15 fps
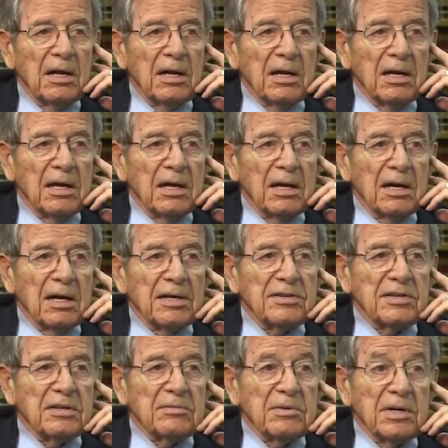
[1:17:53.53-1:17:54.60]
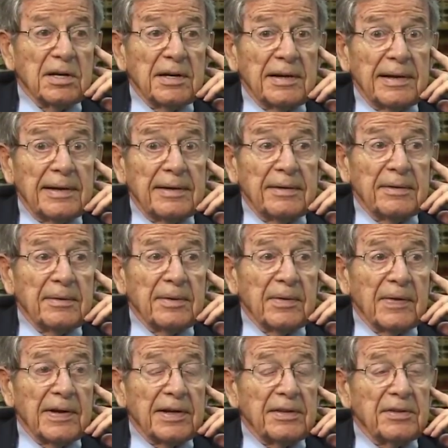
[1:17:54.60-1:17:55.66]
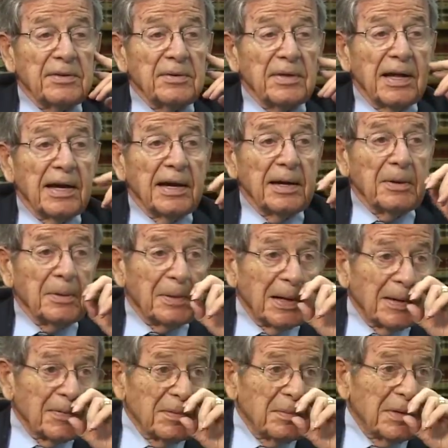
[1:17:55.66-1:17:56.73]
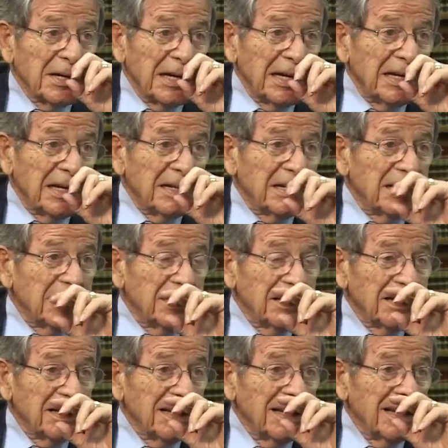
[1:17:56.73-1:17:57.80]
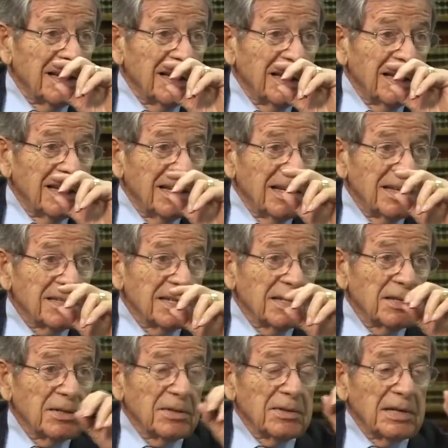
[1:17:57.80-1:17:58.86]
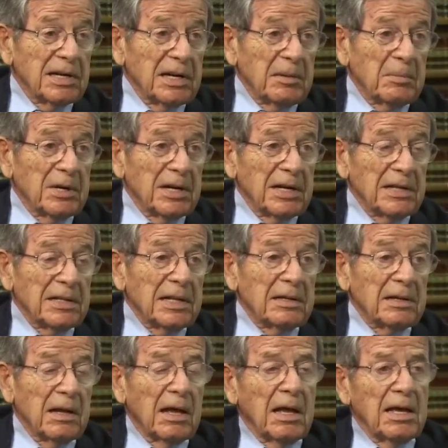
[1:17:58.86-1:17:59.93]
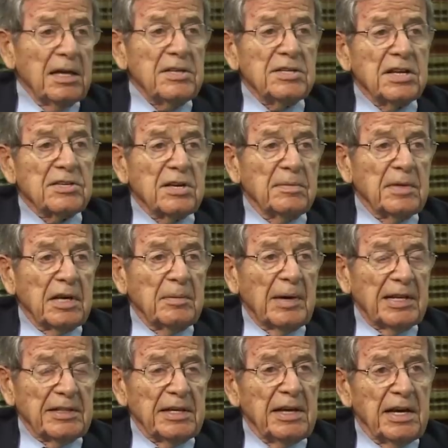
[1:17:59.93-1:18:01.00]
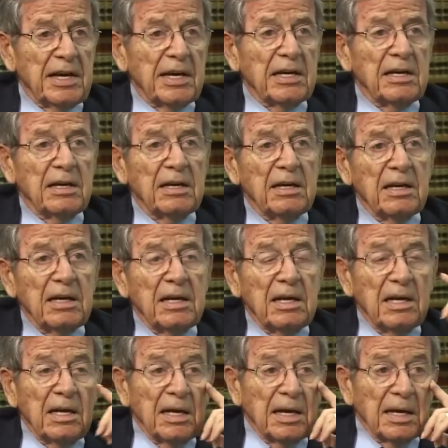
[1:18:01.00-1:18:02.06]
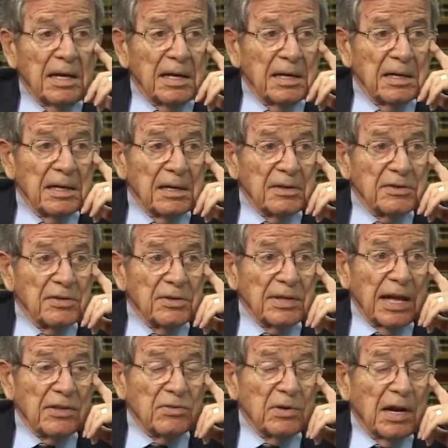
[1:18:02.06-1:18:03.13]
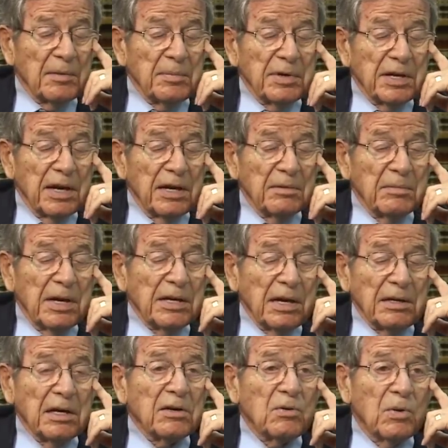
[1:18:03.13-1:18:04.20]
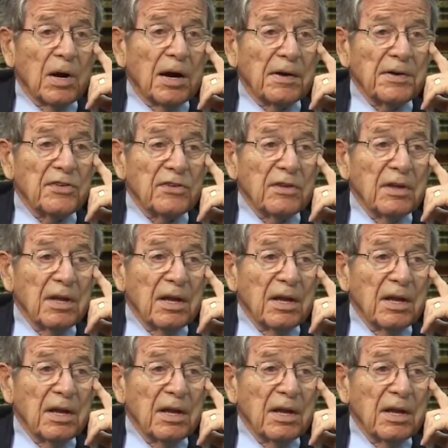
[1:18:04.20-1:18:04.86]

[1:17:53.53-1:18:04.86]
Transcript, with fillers: And I said, well, I don't know whether I can do that. I don't have the money. And he said, you don't need any money. And then he said something about The Hague. And uh, so that's when I began making inquiries.